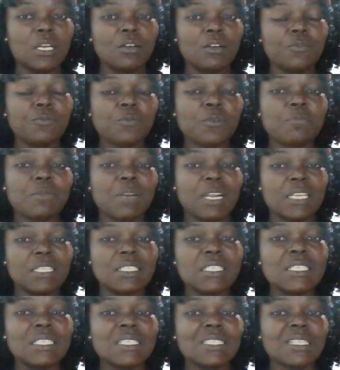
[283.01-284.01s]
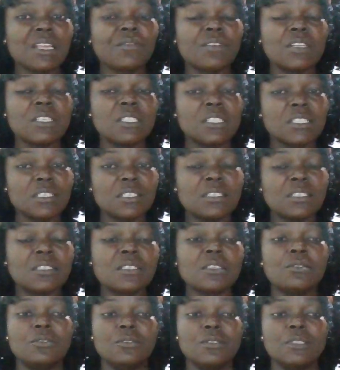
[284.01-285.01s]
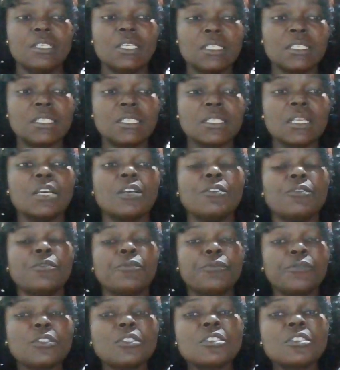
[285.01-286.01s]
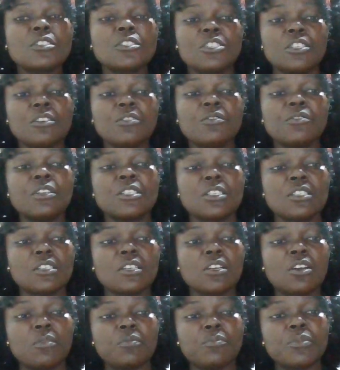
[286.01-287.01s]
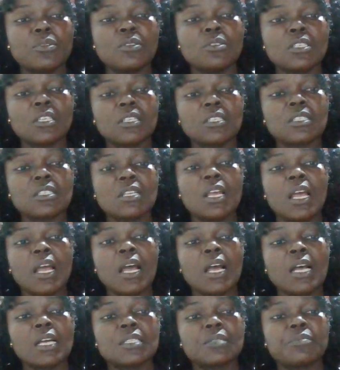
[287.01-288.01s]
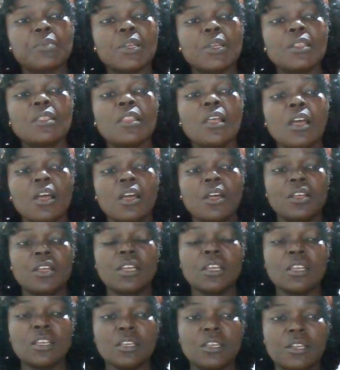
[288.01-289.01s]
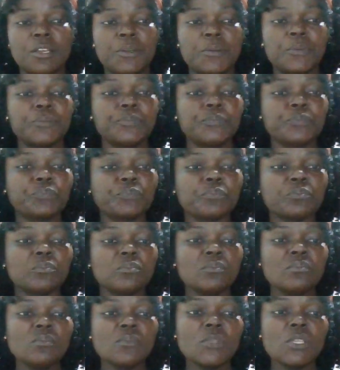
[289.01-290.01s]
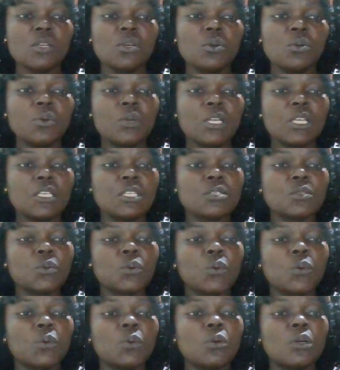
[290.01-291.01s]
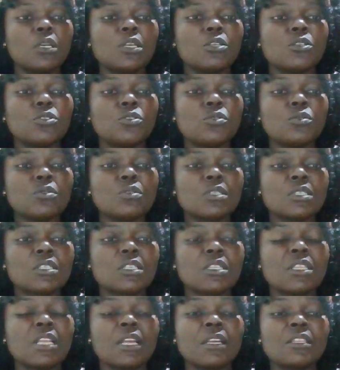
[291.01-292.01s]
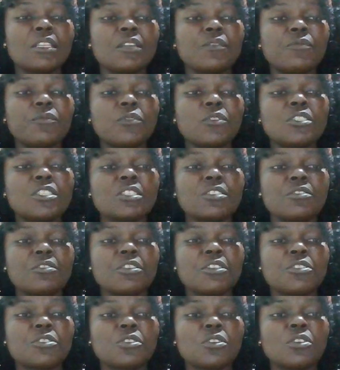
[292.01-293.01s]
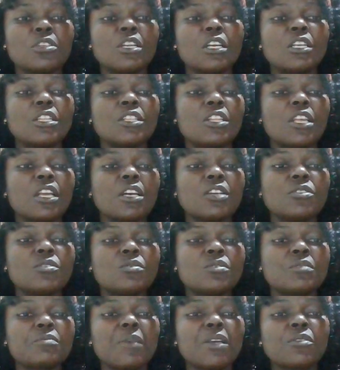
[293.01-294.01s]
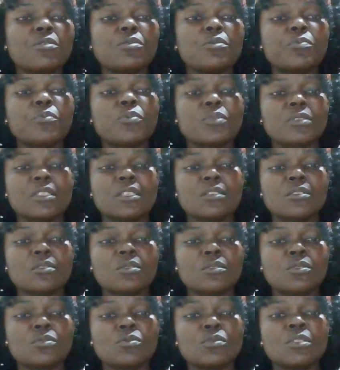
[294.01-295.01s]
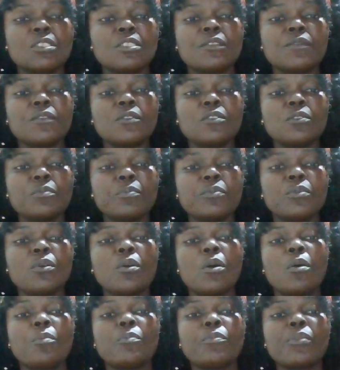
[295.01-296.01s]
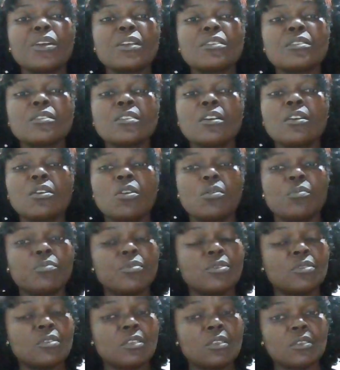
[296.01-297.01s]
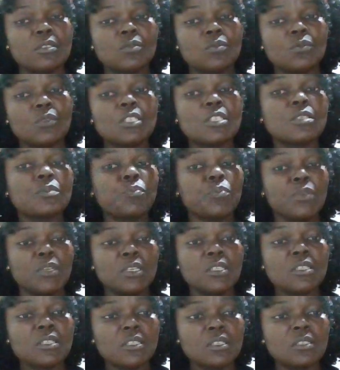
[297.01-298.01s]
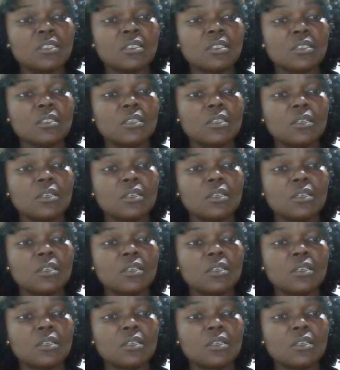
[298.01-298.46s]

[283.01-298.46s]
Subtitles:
From 1970s till date, fourth generation computers has been in. Okay, so in fourth generation, they are used microprocessors to develop personal computers, which is PCs.